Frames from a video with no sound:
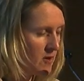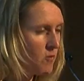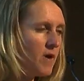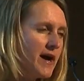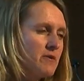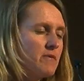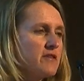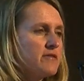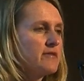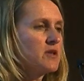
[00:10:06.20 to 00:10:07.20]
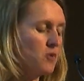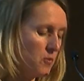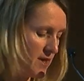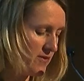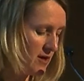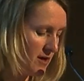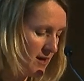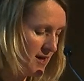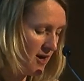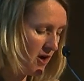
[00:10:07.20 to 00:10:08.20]
why do we think that we'll be the
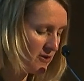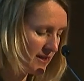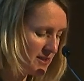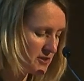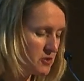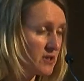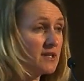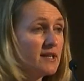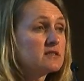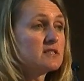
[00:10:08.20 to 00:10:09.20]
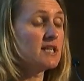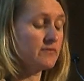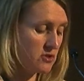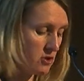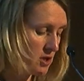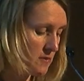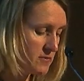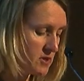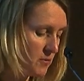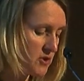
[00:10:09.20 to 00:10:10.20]
only industry that gets to set the
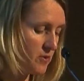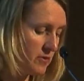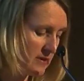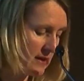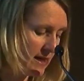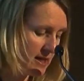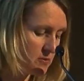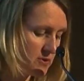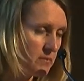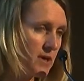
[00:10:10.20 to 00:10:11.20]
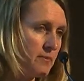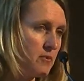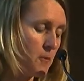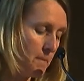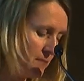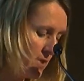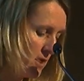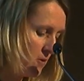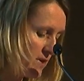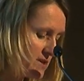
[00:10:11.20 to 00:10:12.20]
terms on which we will engage with the people
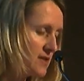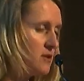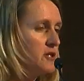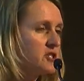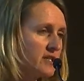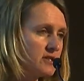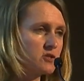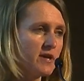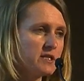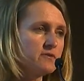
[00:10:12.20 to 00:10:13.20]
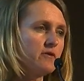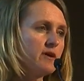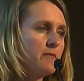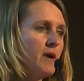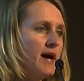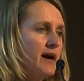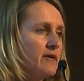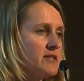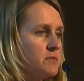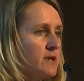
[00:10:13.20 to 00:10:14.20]
when technology is transferring power
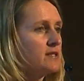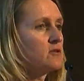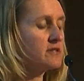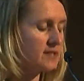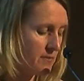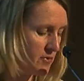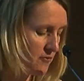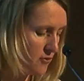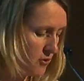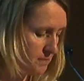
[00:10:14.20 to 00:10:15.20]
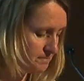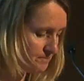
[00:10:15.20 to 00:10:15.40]
at speeds not seen before?